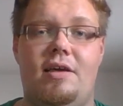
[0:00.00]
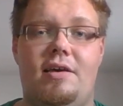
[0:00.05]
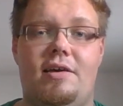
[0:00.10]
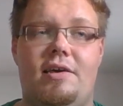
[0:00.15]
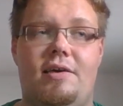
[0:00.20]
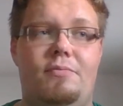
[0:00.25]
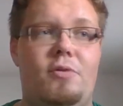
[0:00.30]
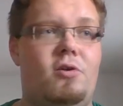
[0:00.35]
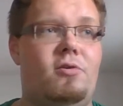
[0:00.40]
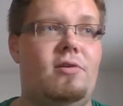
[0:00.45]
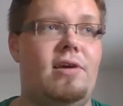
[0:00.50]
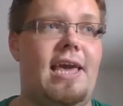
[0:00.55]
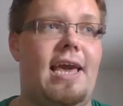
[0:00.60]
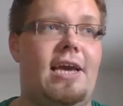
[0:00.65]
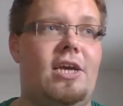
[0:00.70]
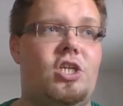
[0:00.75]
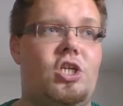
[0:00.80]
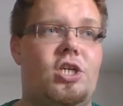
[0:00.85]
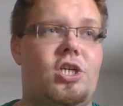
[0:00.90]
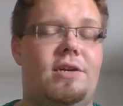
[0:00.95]

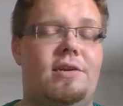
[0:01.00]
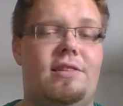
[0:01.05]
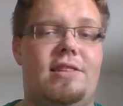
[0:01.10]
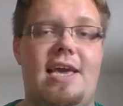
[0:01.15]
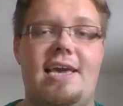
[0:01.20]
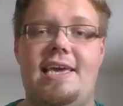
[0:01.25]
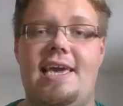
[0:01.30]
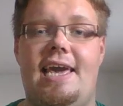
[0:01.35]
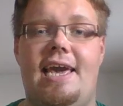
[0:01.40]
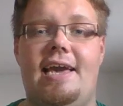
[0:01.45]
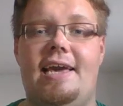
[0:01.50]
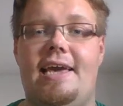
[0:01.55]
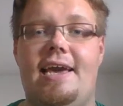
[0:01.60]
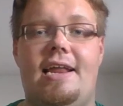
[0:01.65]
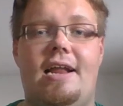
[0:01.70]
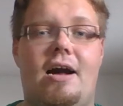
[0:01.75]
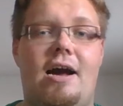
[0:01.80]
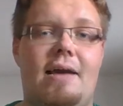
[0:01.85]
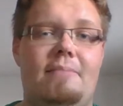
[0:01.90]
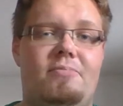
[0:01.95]
communication, they can't
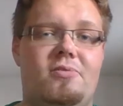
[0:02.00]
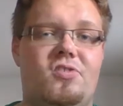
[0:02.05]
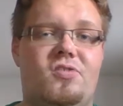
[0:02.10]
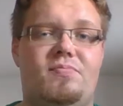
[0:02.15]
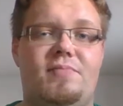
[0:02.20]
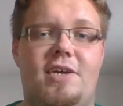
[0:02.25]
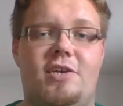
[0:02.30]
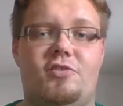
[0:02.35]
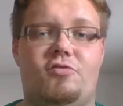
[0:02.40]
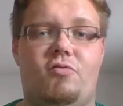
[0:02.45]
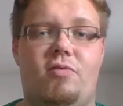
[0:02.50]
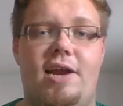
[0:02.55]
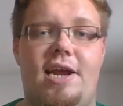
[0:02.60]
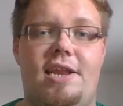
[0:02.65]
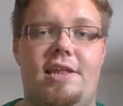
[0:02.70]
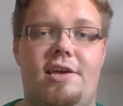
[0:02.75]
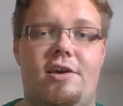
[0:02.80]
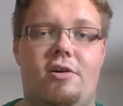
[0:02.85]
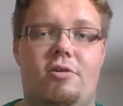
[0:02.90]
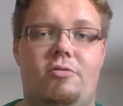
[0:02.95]
get hyperspace
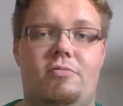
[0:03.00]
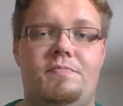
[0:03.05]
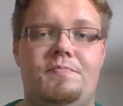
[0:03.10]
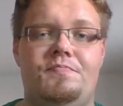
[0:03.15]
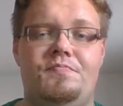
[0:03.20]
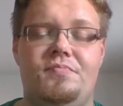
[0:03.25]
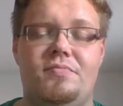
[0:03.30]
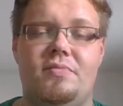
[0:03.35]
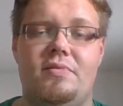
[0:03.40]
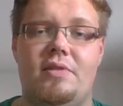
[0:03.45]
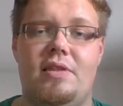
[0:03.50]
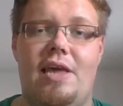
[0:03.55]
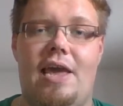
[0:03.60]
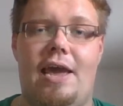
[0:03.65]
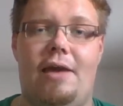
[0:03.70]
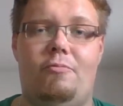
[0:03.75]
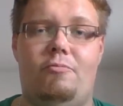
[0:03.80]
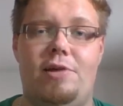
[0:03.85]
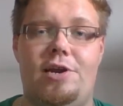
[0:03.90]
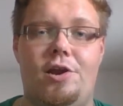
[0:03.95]
radio,
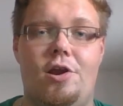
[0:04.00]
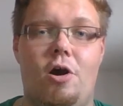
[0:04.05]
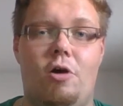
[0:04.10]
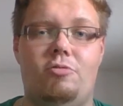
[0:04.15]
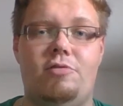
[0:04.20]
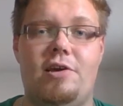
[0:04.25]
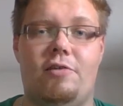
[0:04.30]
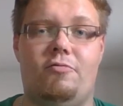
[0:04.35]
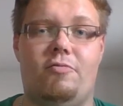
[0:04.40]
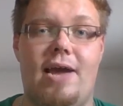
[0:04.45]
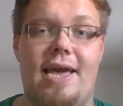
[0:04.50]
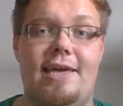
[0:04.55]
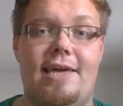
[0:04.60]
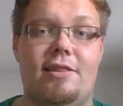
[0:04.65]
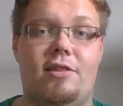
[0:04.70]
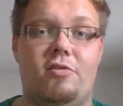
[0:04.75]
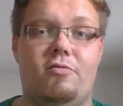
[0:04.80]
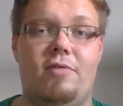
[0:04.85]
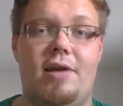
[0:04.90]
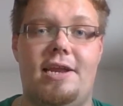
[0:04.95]
and we know that
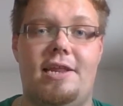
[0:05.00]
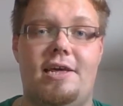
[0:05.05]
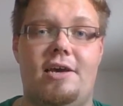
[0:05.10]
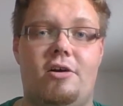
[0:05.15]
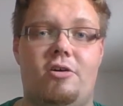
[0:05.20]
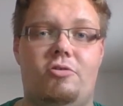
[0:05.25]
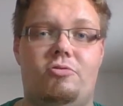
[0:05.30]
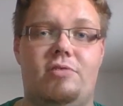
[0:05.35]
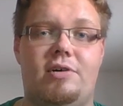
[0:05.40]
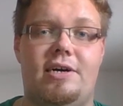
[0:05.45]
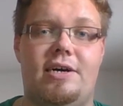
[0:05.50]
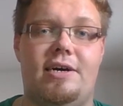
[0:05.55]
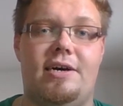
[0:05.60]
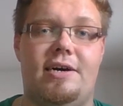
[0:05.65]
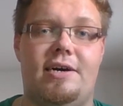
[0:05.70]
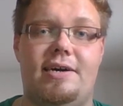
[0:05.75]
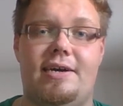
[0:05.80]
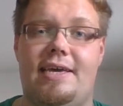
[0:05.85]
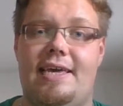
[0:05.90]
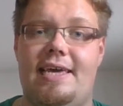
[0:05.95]
regular radio
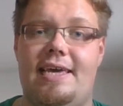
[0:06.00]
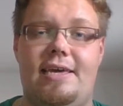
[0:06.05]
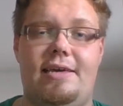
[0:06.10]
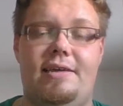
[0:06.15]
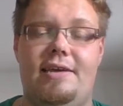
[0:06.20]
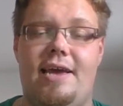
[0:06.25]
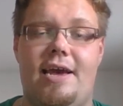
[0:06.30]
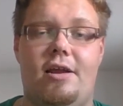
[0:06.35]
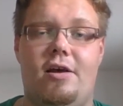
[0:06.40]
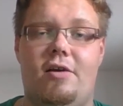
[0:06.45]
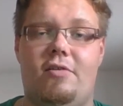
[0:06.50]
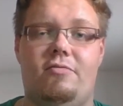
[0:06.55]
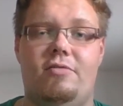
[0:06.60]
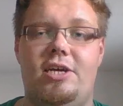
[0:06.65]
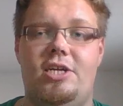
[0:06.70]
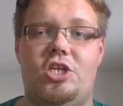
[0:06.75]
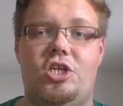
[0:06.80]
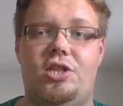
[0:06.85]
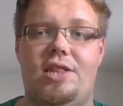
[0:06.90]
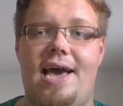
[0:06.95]
cannot
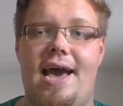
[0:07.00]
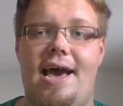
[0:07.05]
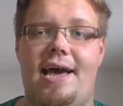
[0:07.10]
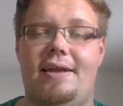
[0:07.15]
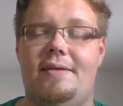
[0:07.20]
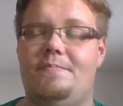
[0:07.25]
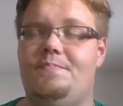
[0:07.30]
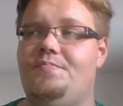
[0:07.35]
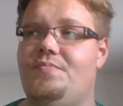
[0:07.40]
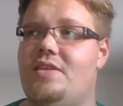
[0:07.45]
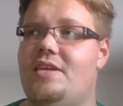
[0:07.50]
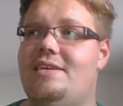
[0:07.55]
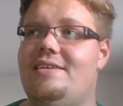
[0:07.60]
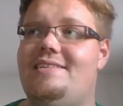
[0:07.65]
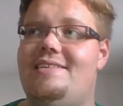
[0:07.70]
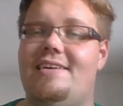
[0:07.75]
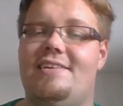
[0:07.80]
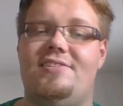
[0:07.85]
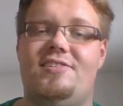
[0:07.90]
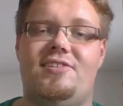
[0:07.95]
reach that
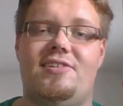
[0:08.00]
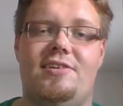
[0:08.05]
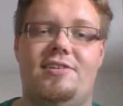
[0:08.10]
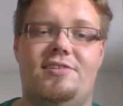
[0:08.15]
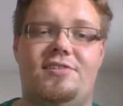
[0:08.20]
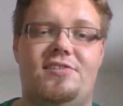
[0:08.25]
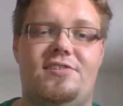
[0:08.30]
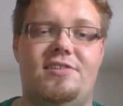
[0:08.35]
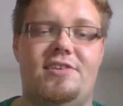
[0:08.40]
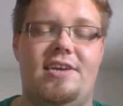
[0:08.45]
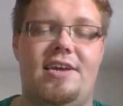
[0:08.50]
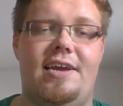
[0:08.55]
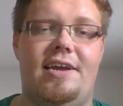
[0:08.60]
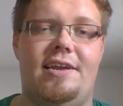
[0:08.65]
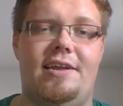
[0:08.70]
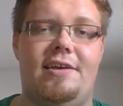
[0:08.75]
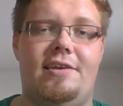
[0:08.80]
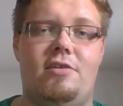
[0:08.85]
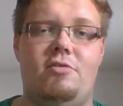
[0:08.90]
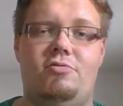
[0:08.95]
distance
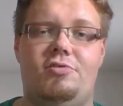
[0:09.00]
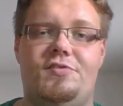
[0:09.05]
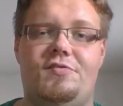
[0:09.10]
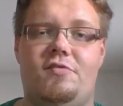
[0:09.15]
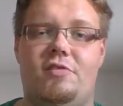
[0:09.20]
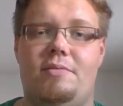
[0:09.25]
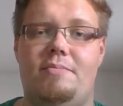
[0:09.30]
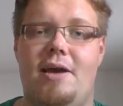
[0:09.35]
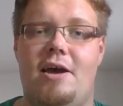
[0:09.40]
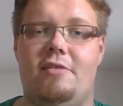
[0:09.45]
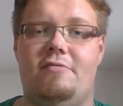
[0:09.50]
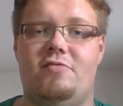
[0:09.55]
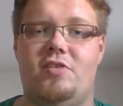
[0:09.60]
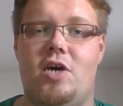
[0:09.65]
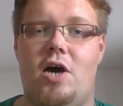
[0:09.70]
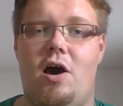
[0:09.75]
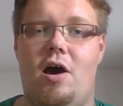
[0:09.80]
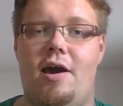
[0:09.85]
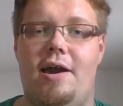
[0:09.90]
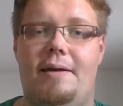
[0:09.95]
in a useful amount of
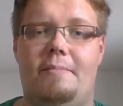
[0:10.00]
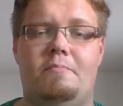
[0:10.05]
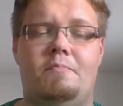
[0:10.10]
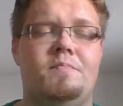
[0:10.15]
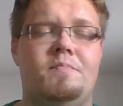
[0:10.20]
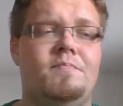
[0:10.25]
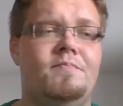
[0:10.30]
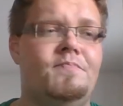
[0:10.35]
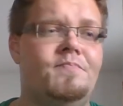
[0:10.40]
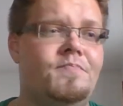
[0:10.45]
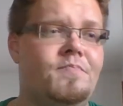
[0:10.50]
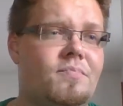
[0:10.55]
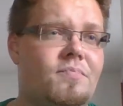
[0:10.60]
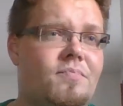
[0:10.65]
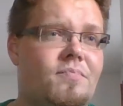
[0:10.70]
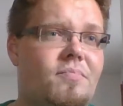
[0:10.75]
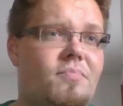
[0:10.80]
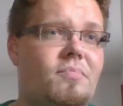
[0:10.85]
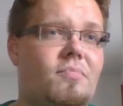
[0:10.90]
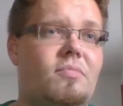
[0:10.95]
time.
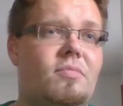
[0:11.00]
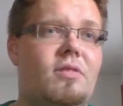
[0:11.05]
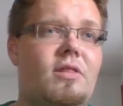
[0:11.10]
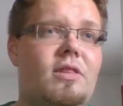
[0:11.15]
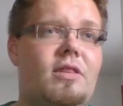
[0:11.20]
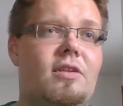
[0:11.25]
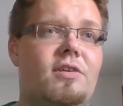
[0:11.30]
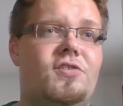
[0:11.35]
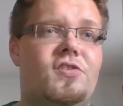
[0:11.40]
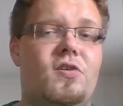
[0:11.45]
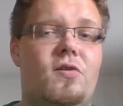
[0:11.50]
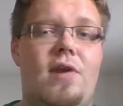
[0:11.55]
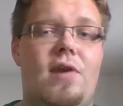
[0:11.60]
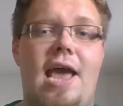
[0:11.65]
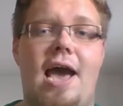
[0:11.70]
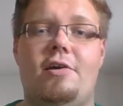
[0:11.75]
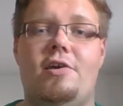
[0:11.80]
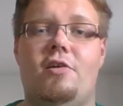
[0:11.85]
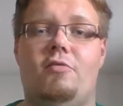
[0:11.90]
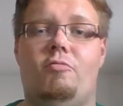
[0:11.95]
So
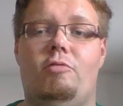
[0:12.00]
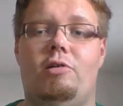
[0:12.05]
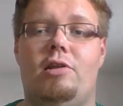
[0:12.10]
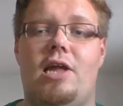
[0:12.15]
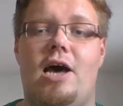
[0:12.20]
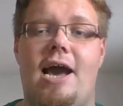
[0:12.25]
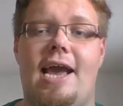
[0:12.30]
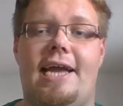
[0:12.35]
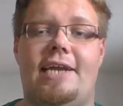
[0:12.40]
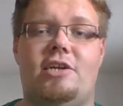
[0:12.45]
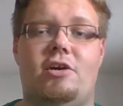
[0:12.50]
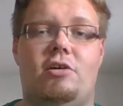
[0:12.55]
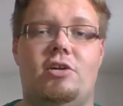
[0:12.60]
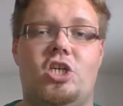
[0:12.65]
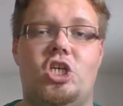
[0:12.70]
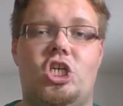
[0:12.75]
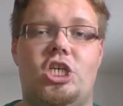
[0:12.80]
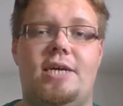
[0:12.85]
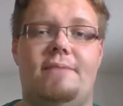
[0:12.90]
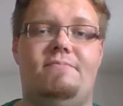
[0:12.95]
now you're reliant on
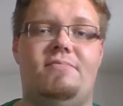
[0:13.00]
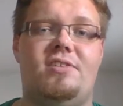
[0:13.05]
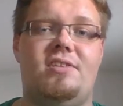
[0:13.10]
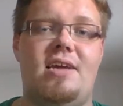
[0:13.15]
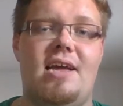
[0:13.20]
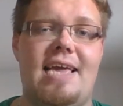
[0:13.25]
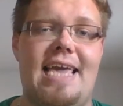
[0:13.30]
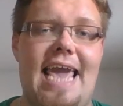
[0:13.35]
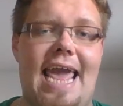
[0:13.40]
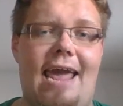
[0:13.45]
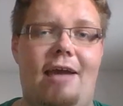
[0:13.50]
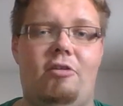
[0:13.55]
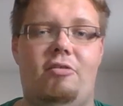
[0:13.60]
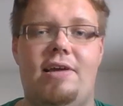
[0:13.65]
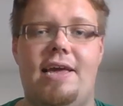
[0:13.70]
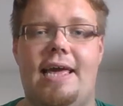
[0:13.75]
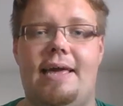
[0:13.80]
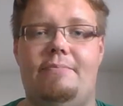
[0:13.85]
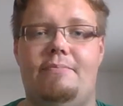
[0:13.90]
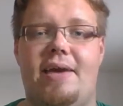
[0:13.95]
ships
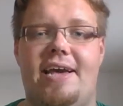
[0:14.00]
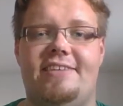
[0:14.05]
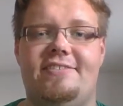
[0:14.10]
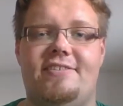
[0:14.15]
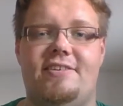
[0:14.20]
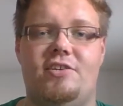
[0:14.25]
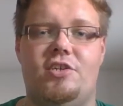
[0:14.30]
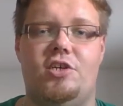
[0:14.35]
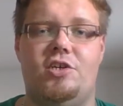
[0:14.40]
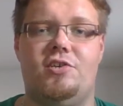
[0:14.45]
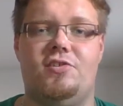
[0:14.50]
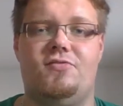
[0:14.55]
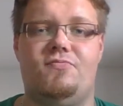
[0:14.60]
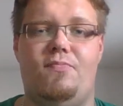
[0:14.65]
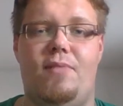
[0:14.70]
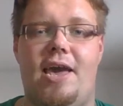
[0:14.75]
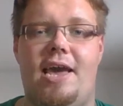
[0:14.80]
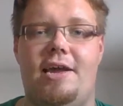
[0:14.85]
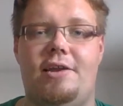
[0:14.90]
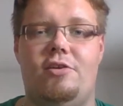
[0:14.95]
carrying messages
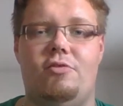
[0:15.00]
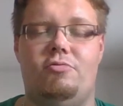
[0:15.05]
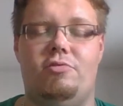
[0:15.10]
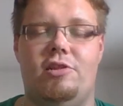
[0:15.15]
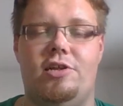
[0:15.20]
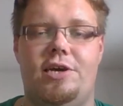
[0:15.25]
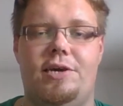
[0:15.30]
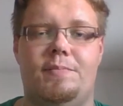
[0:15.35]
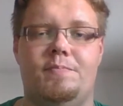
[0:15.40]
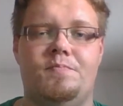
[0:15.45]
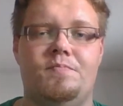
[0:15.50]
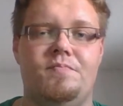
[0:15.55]
manually.